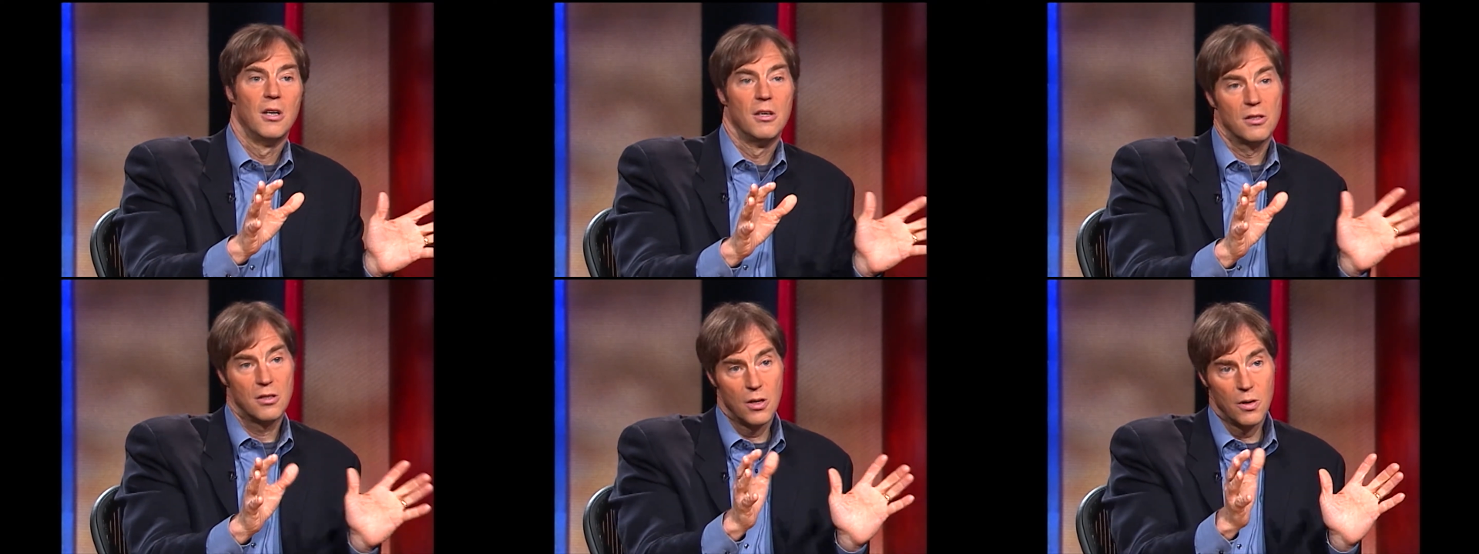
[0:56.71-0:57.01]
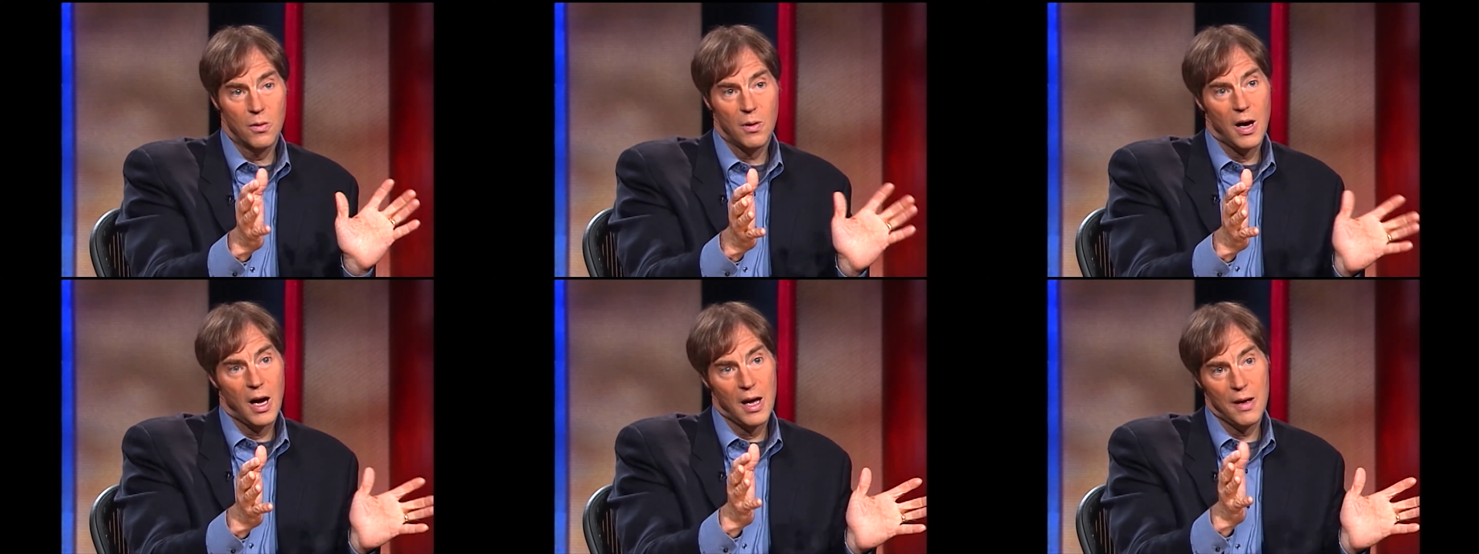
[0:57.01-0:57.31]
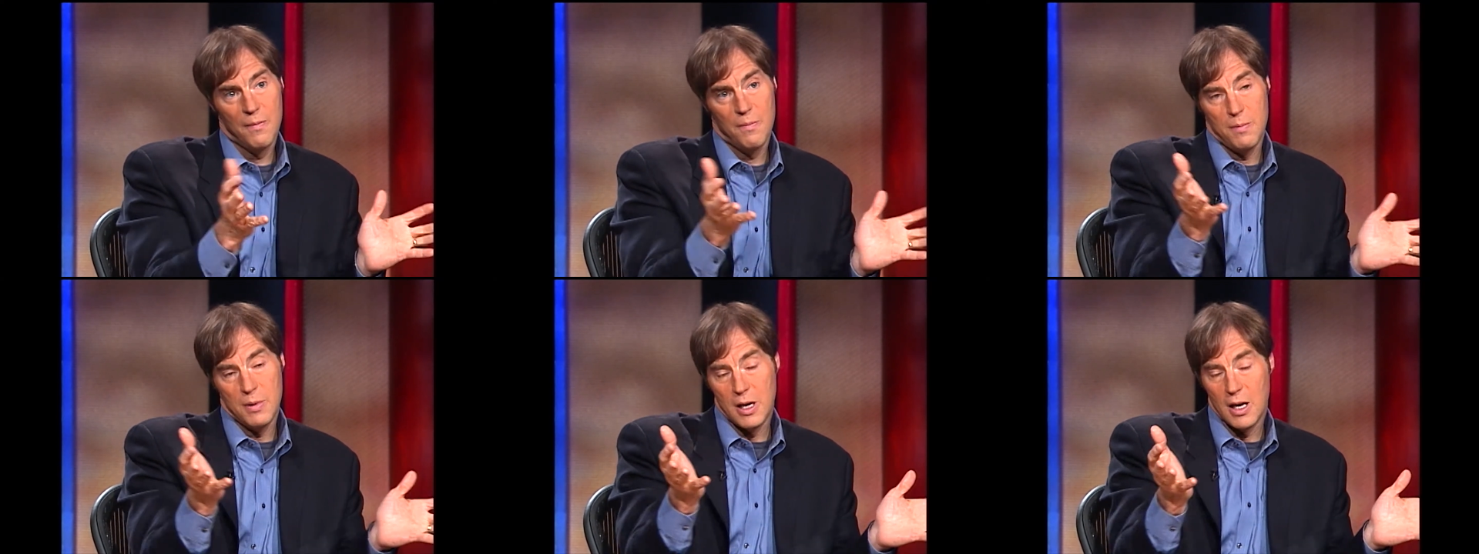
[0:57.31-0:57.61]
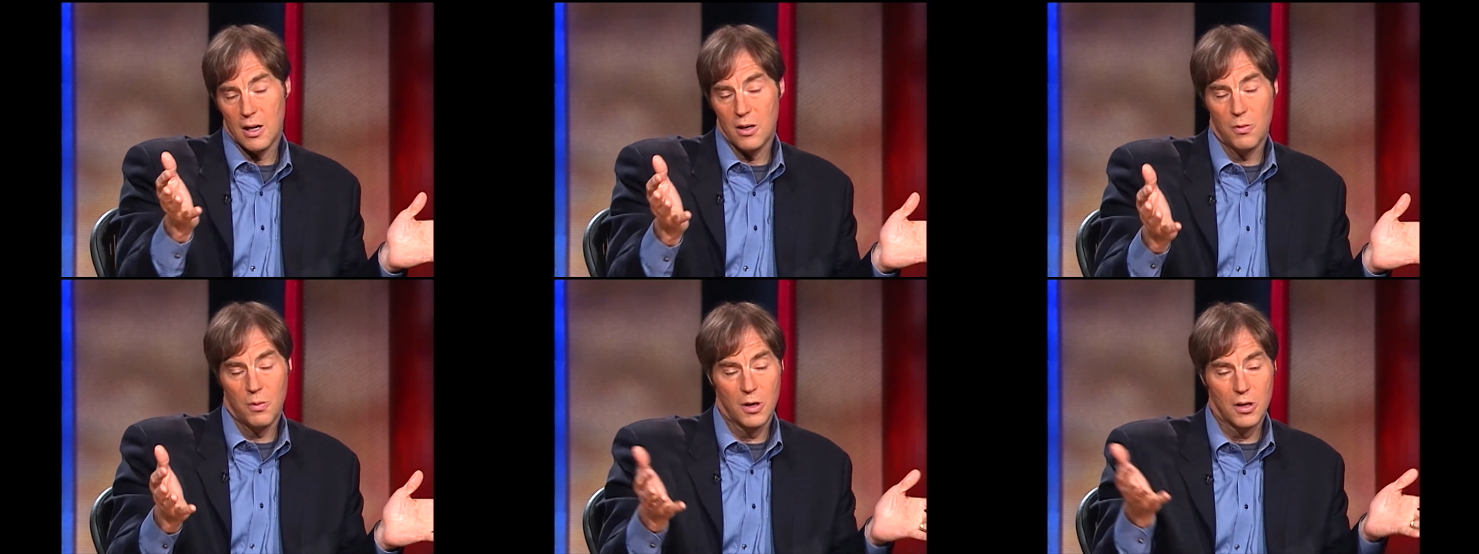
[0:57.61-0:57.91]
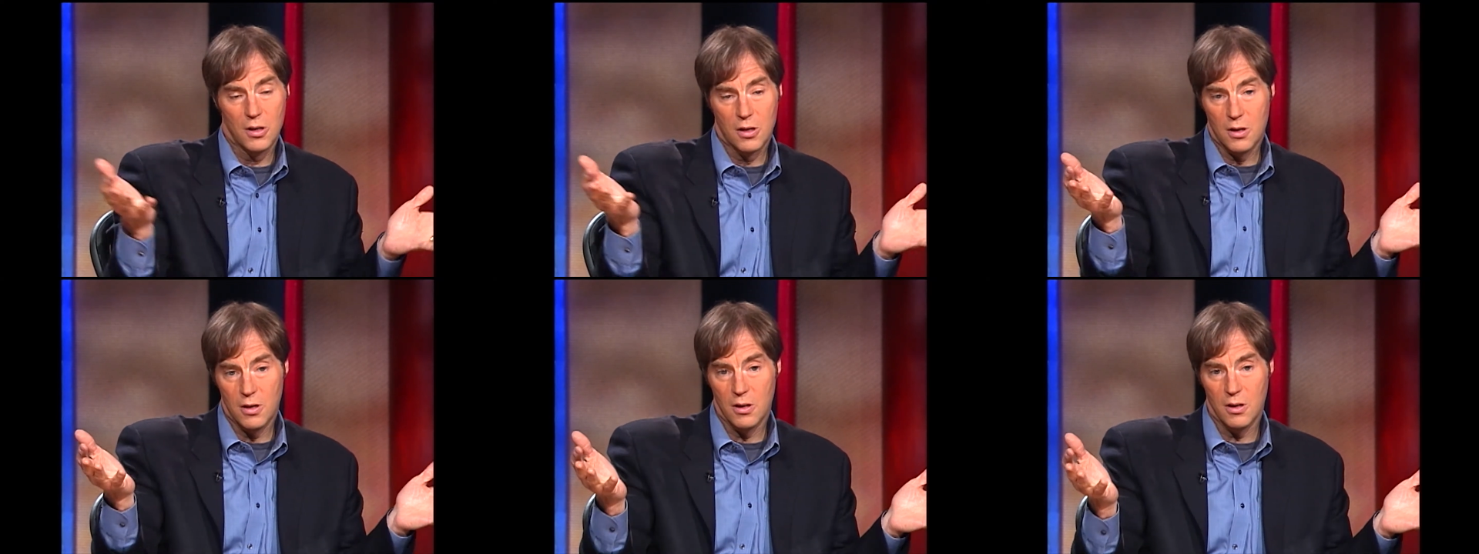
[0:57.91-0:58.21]
So I began to
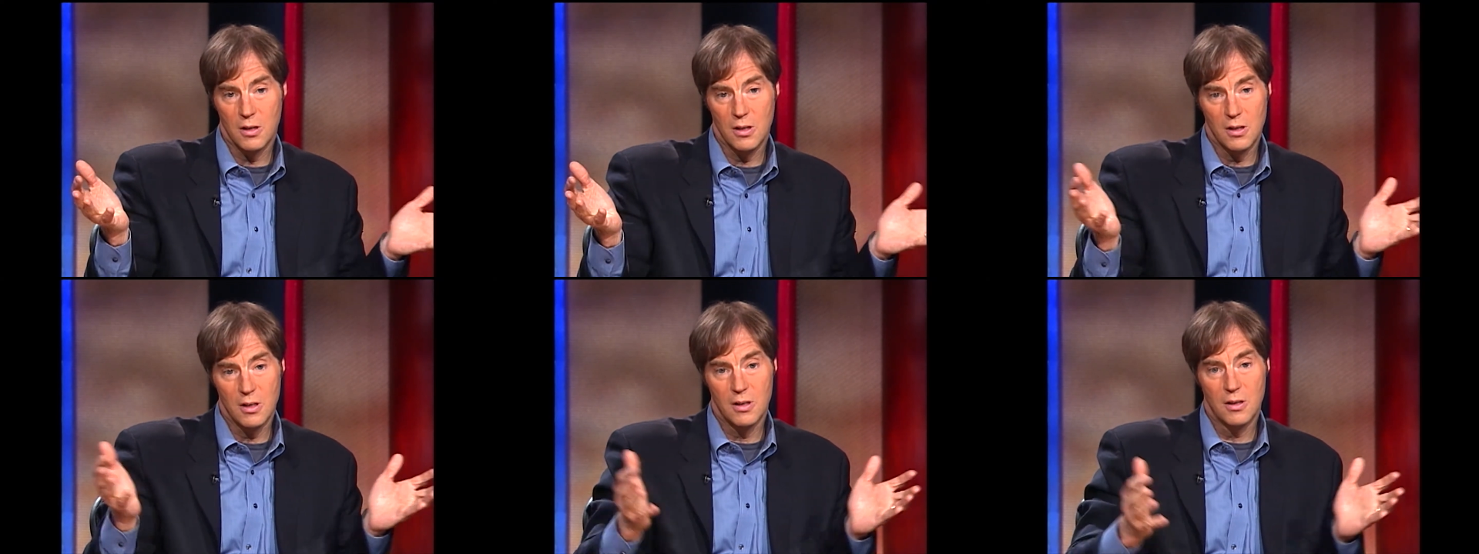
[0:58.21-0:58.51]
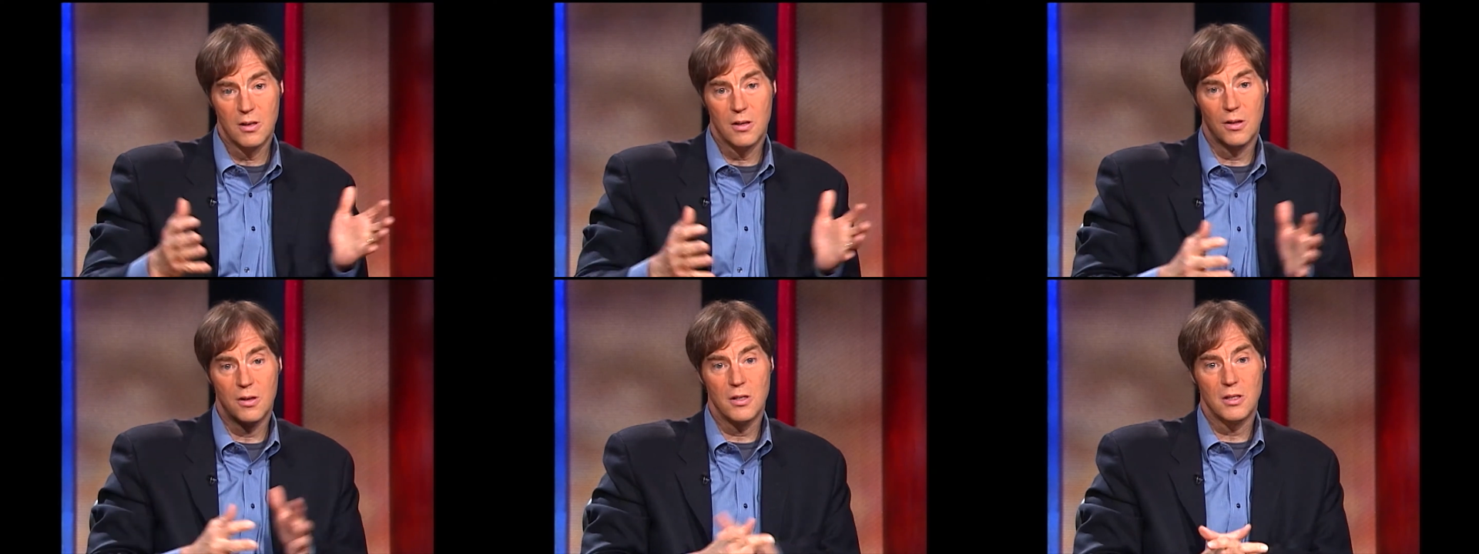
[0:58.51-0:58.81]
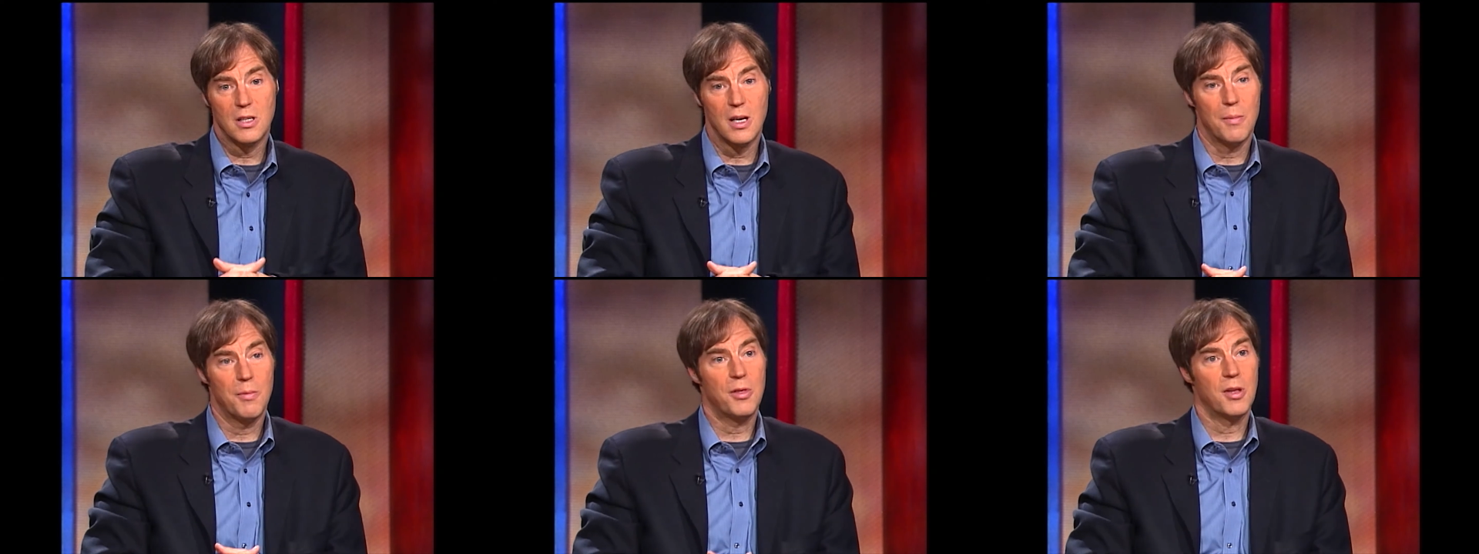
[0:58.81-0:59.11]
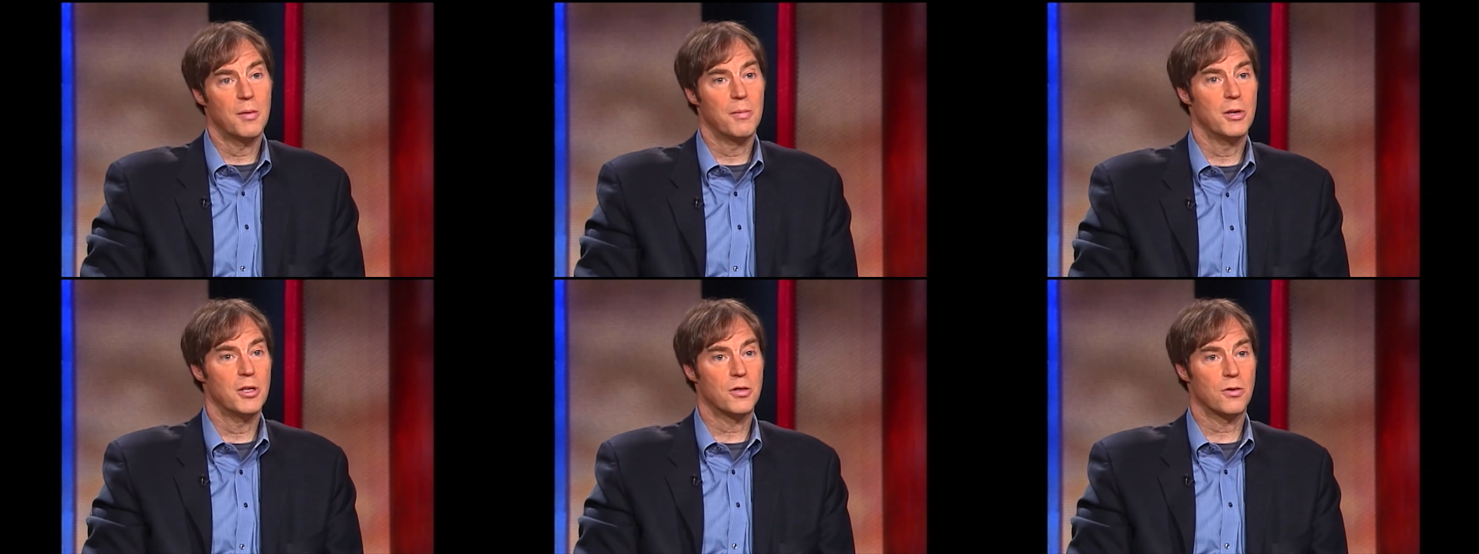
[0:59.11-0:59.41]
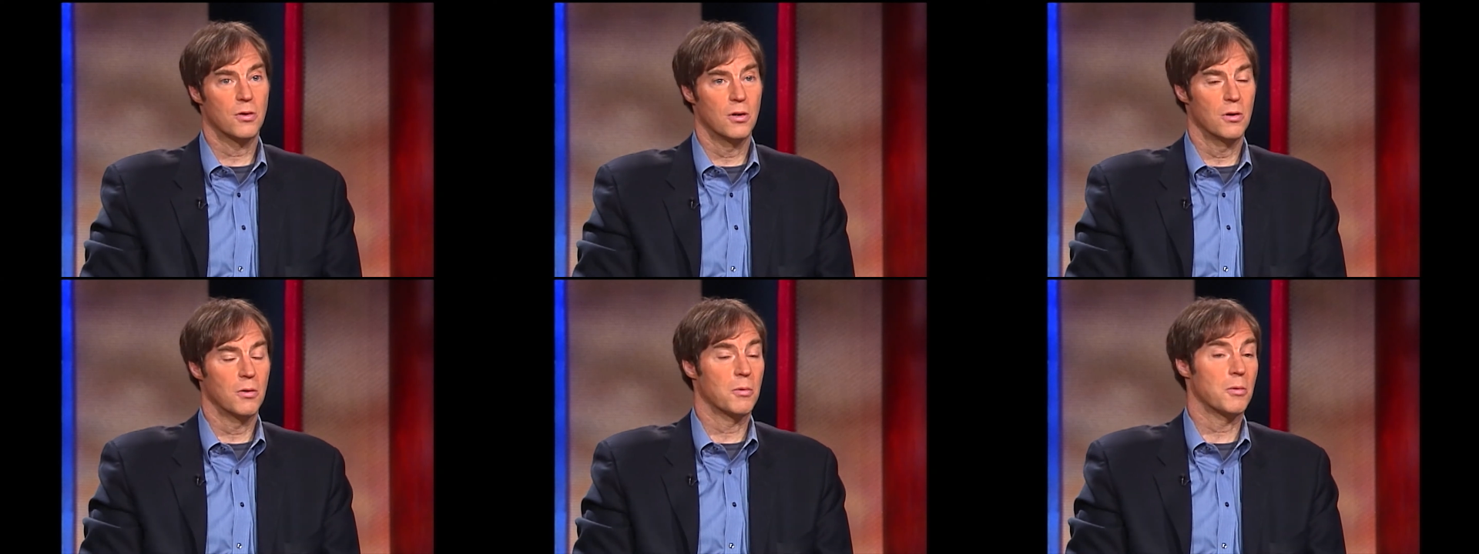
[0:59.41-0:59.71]
wonder could, could the same thing be
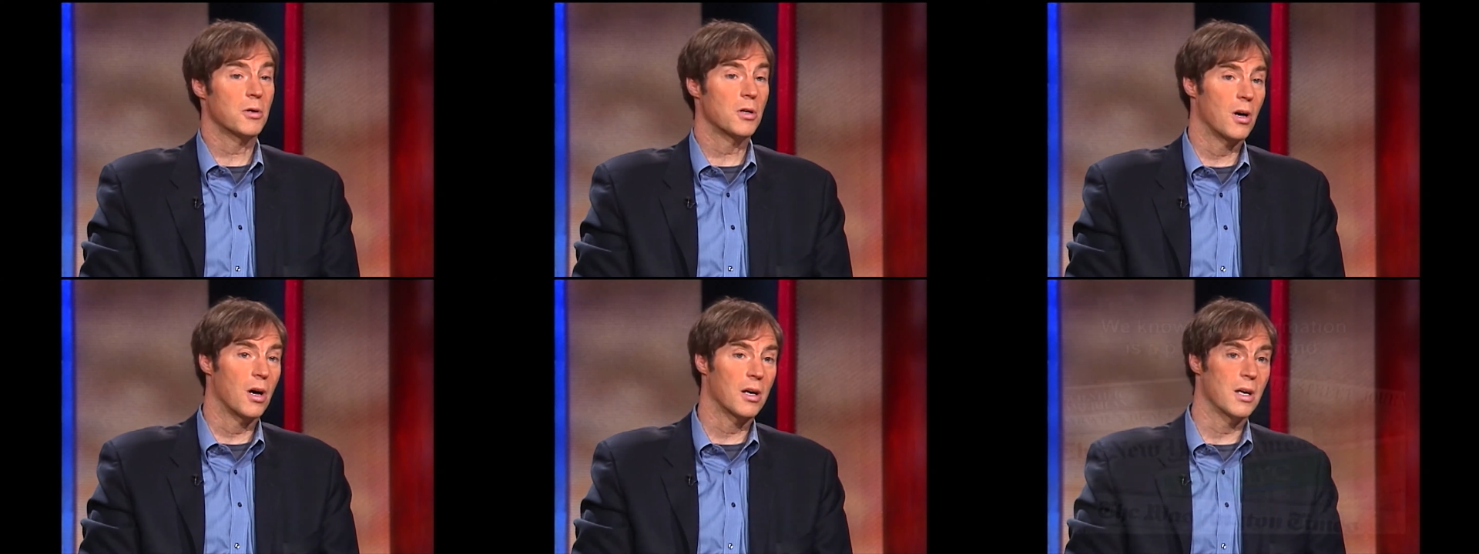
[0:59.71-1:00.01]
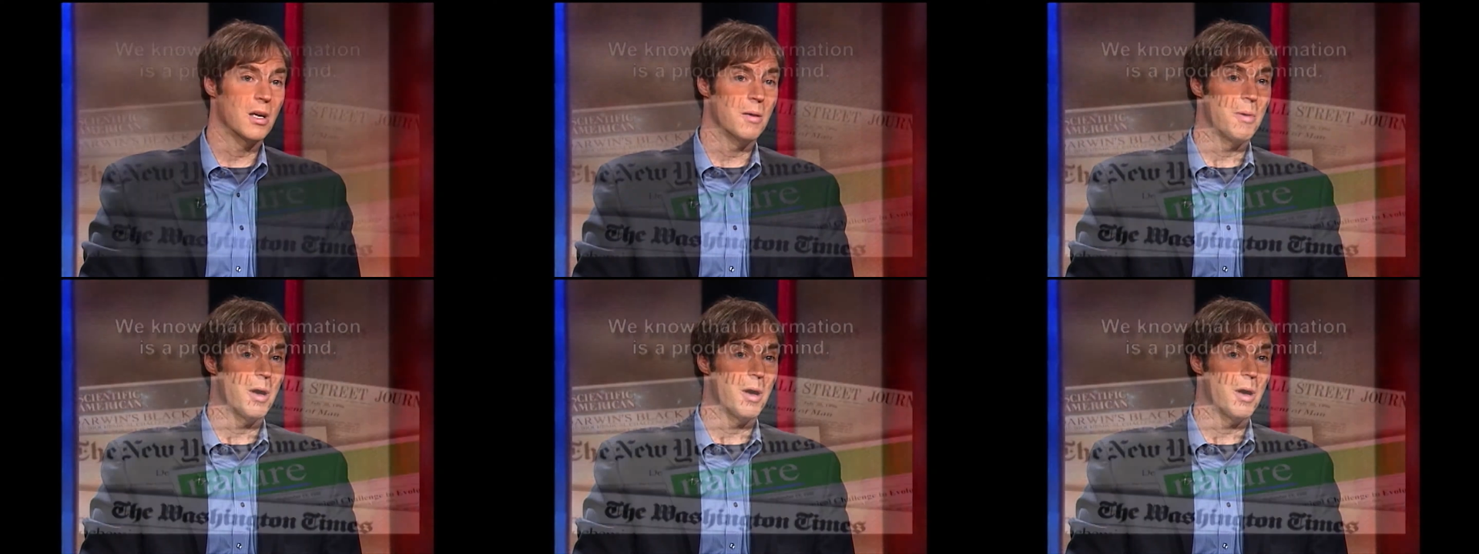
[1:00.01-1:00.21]
true? And we're talking